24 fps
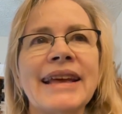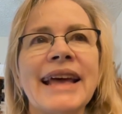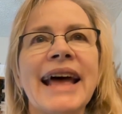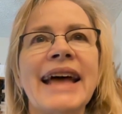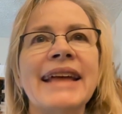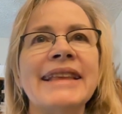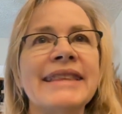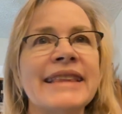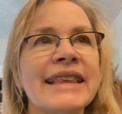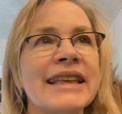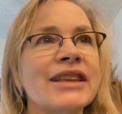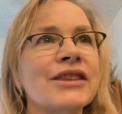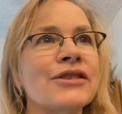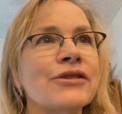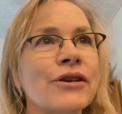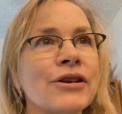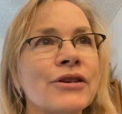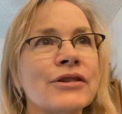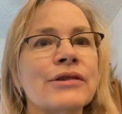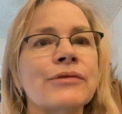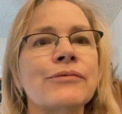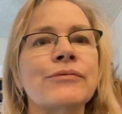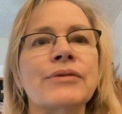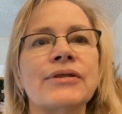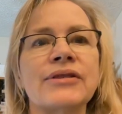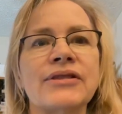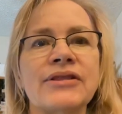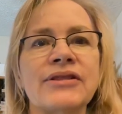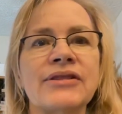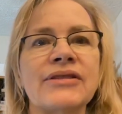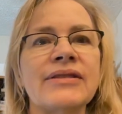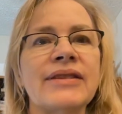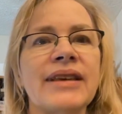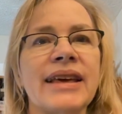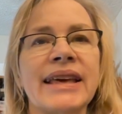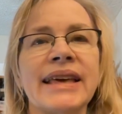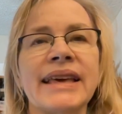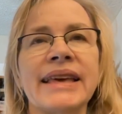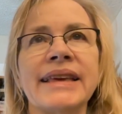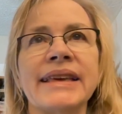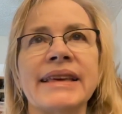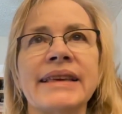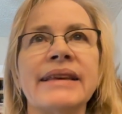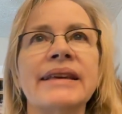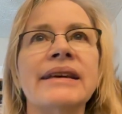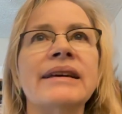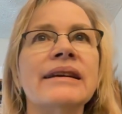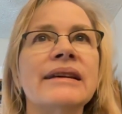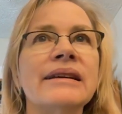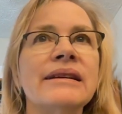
and they thought it was a